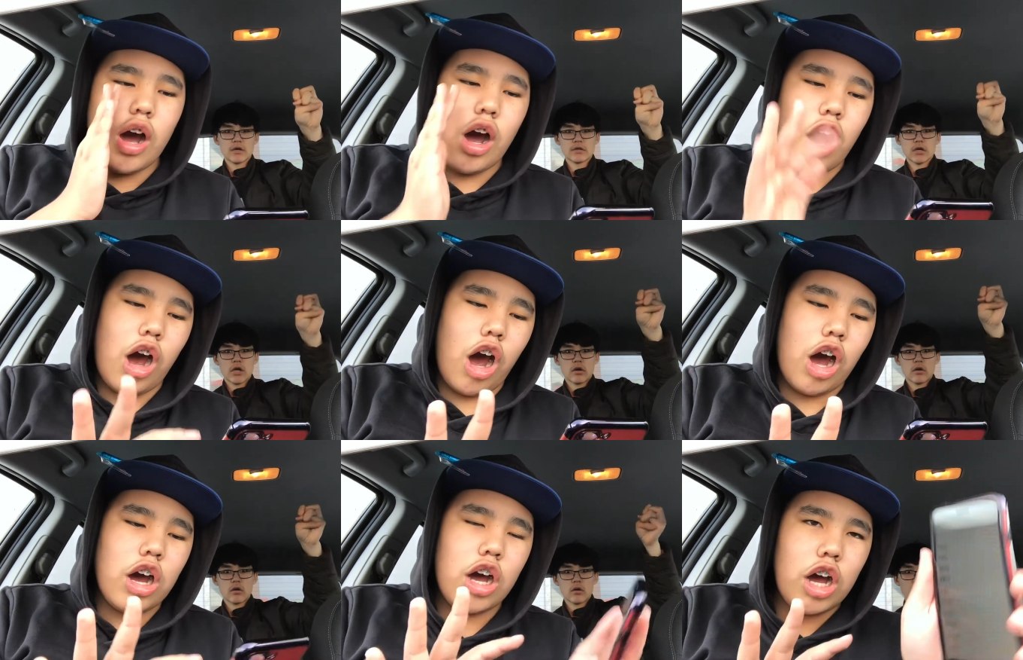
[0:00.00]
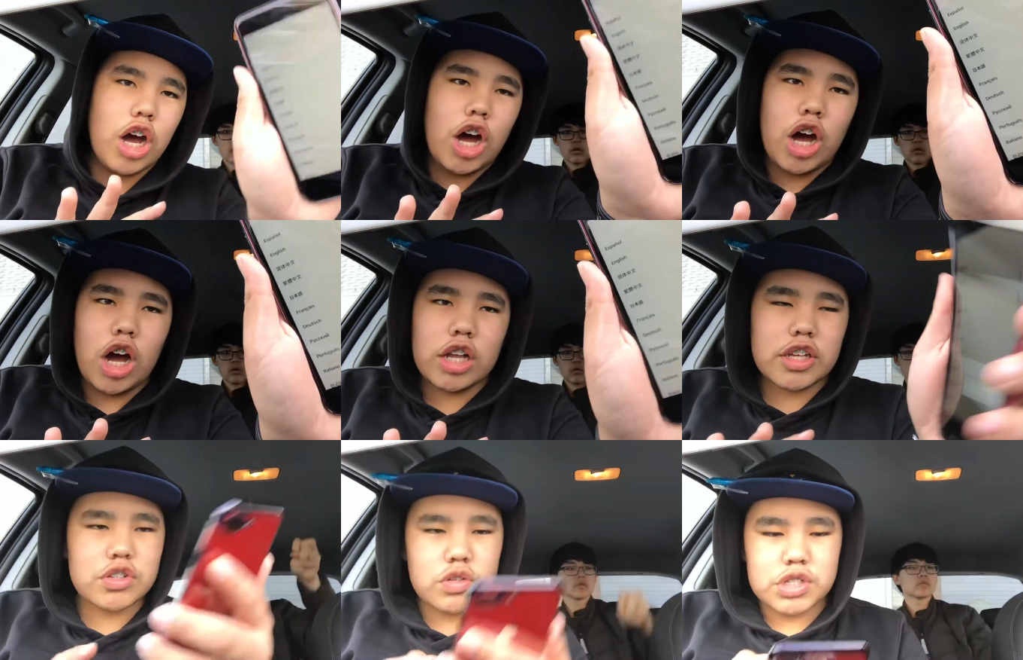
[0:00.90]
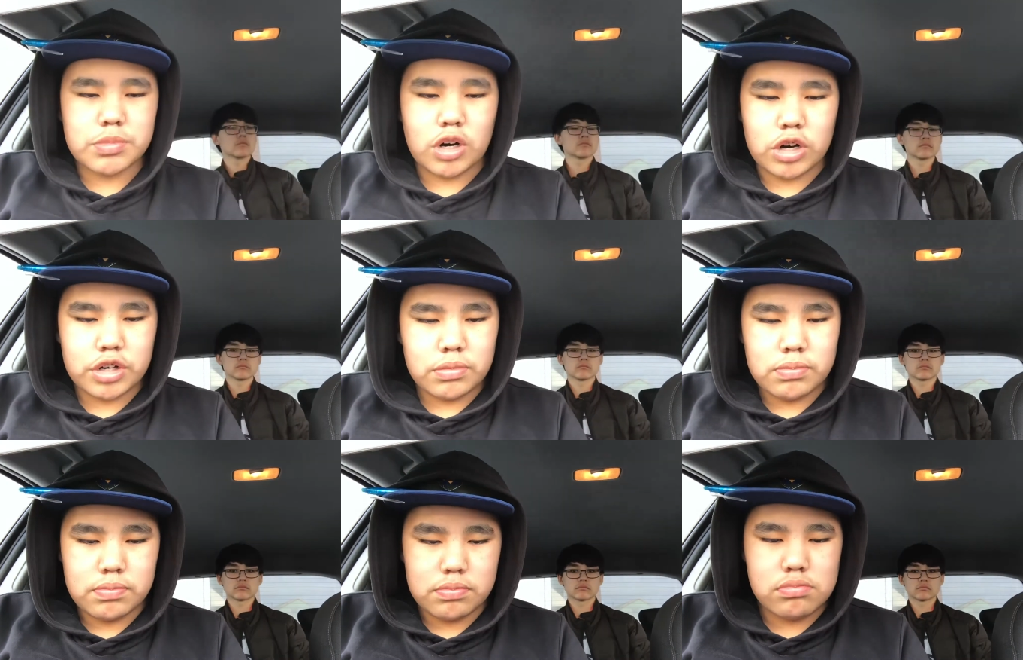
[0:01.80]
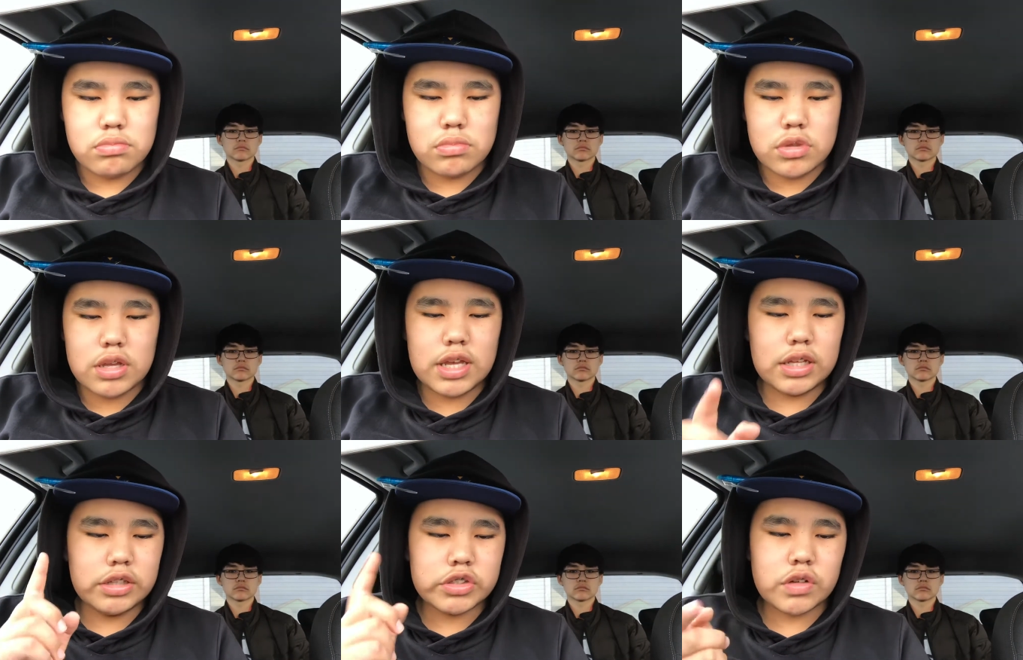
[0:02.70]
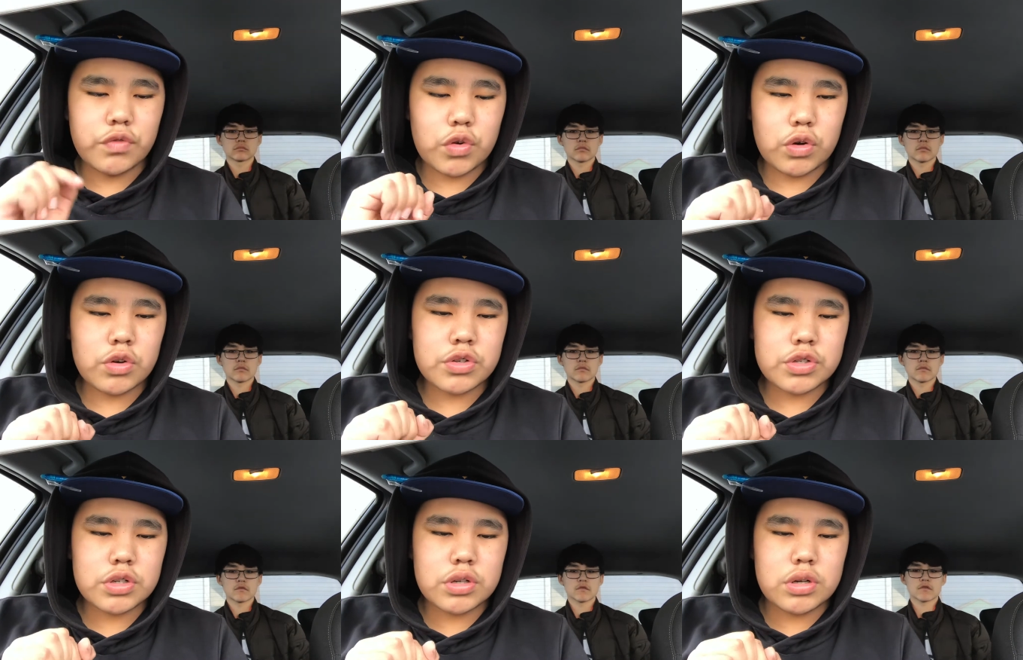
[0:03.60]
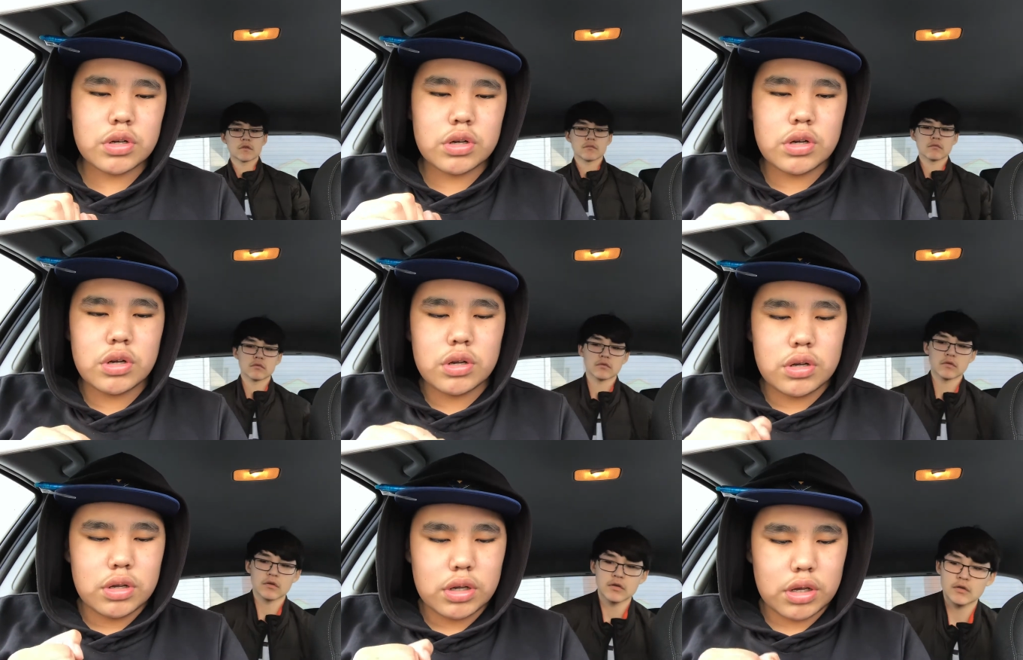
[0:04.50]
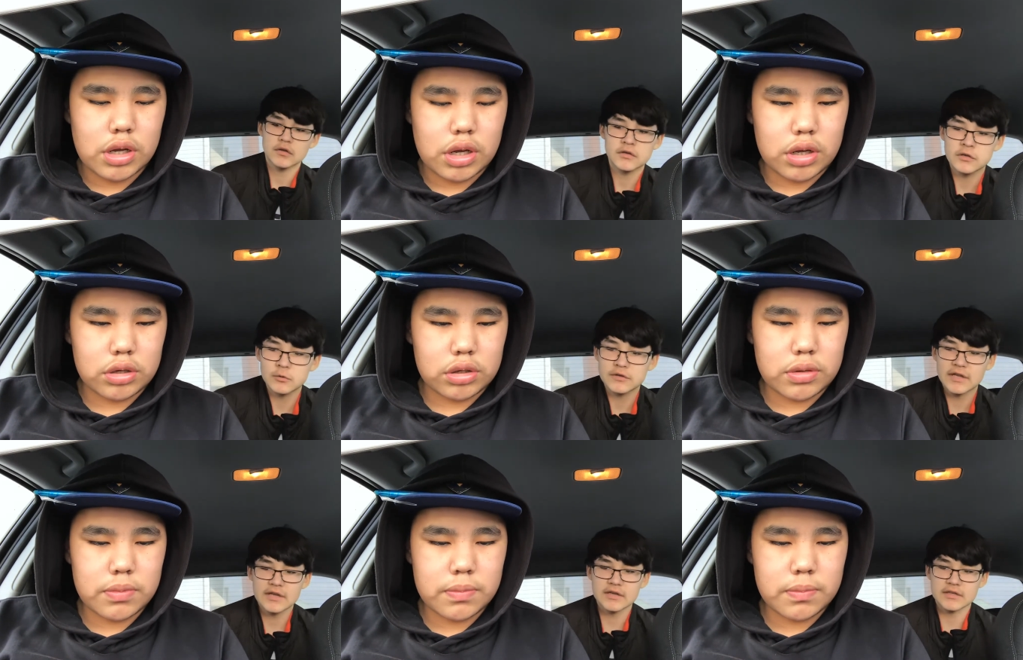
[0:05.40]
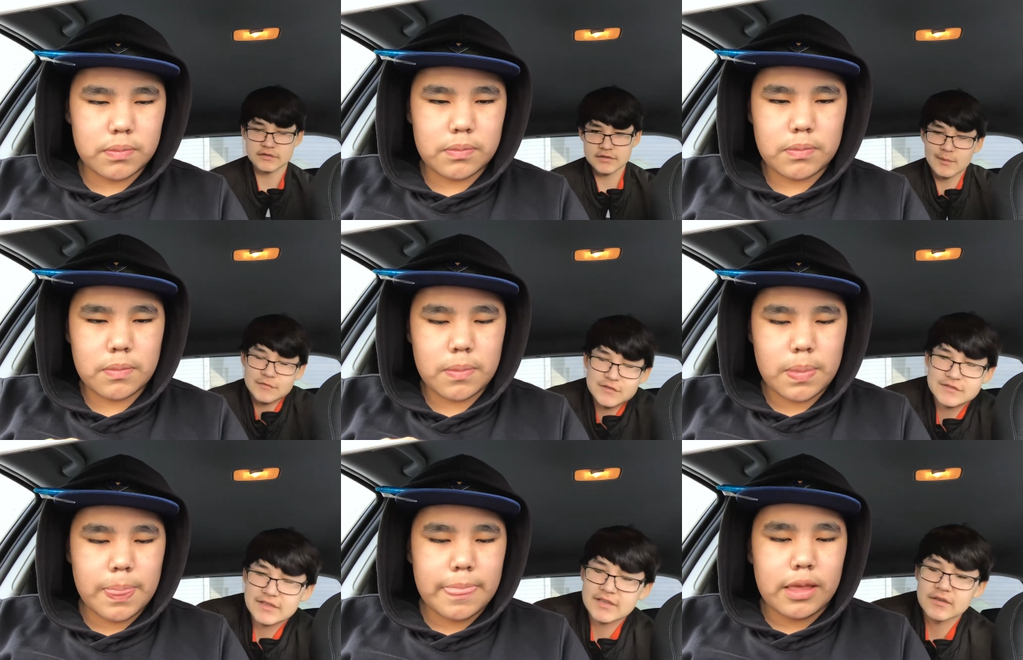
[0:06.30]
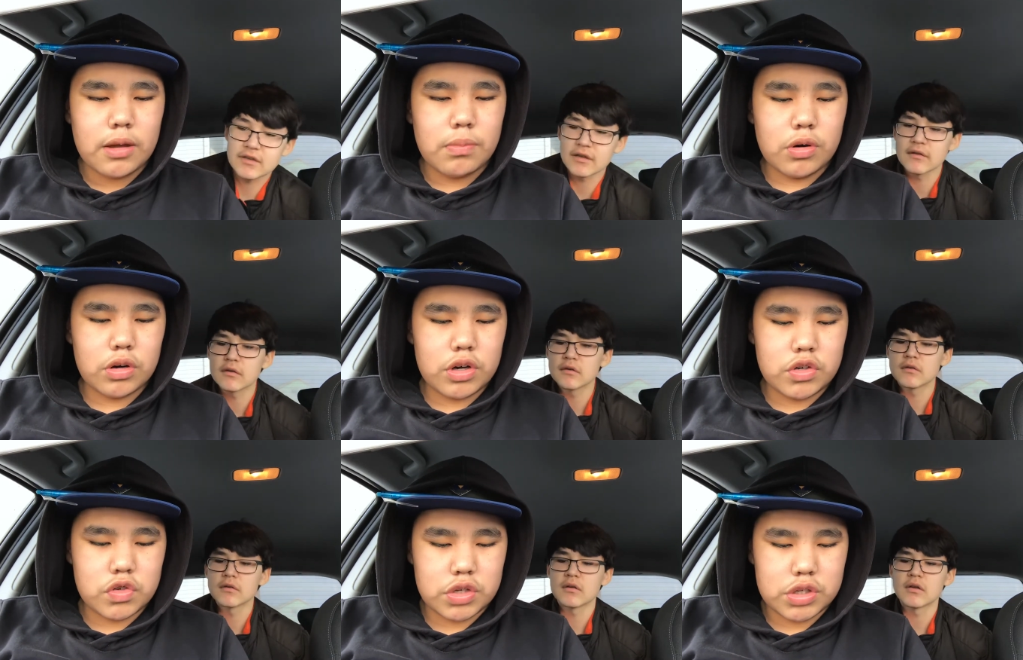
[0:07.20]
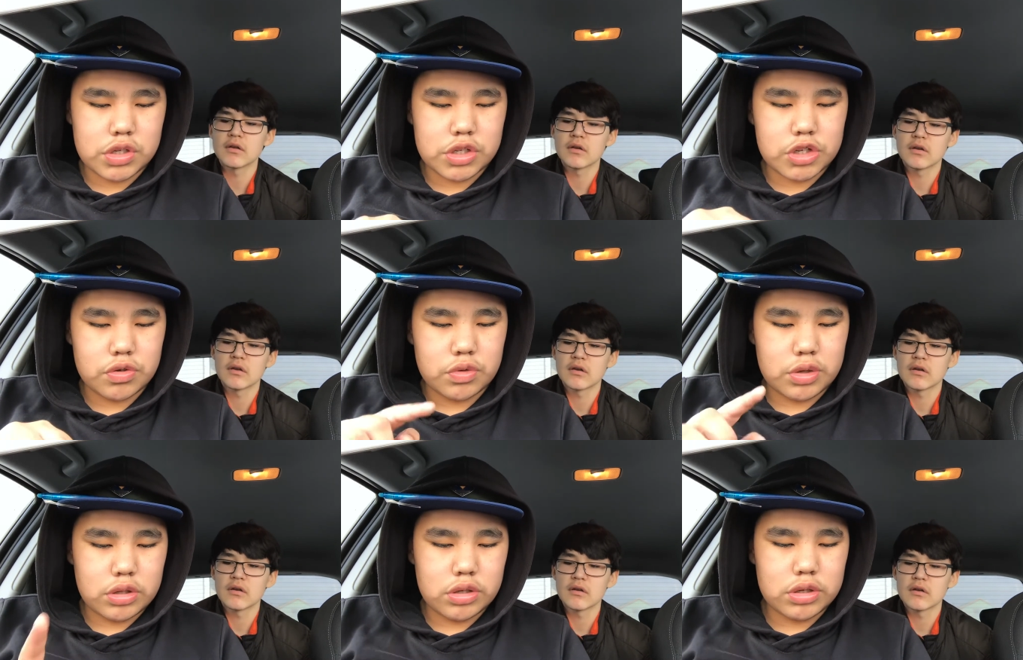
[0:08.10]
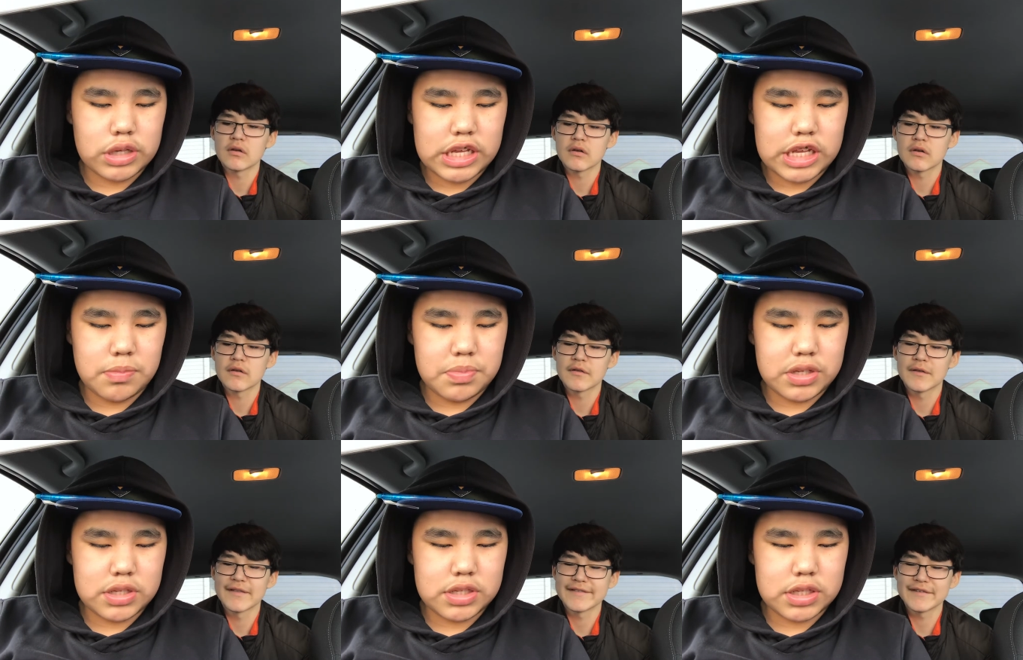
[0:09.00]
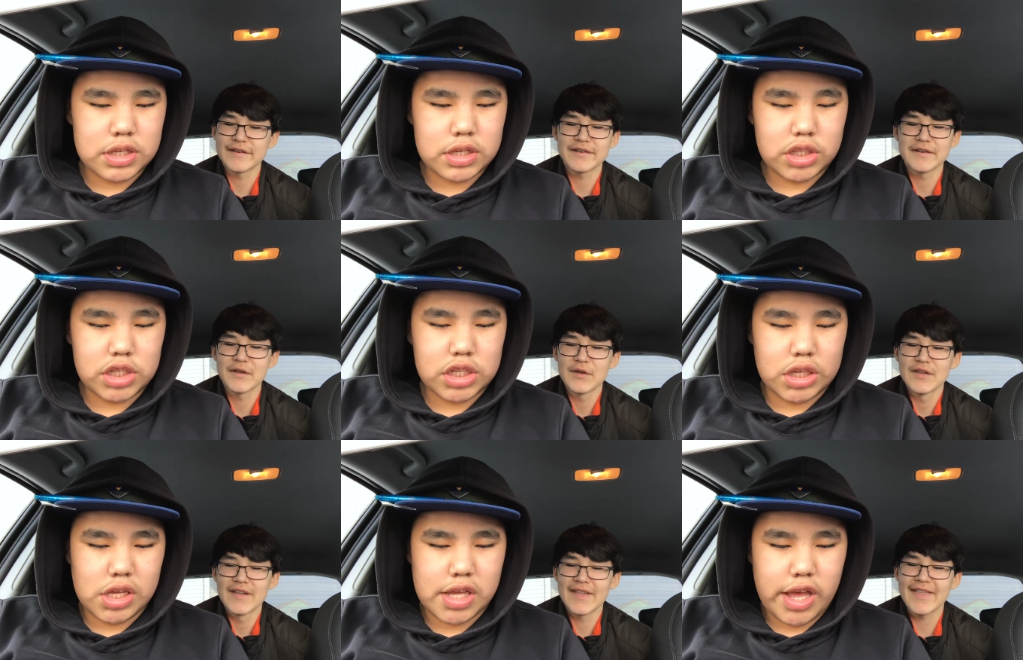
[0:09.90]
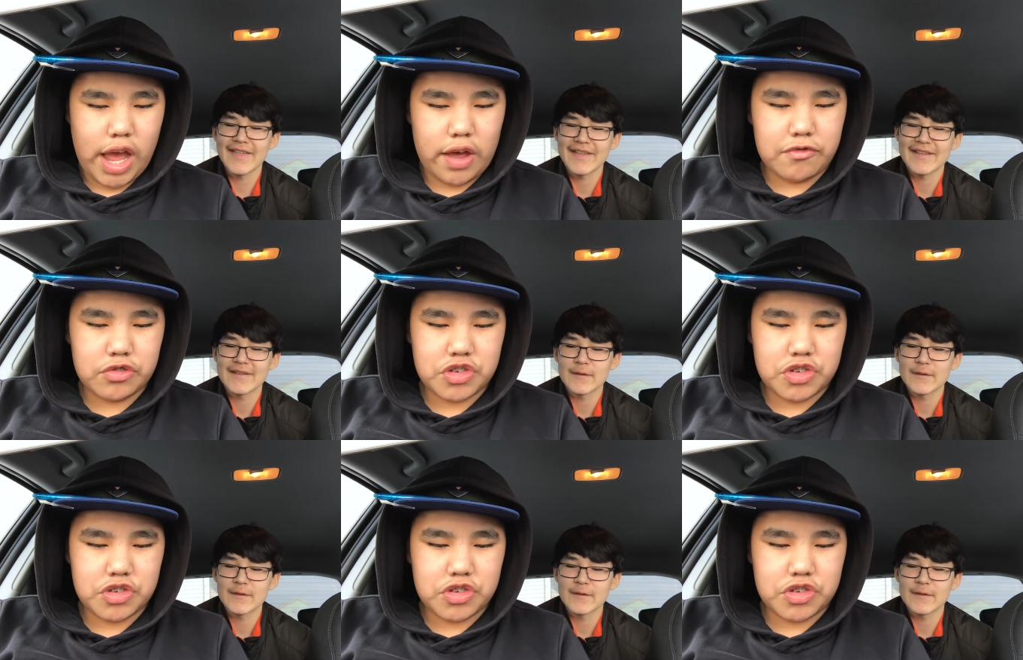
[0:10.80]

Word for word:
Speaker 1: Ha. Ha, there's no SIM card. English, of course.
Speaker 2: And no Danish. just
Speaker 1: kidding. More countries. Is there Greenland? A, B, C, D, E, F,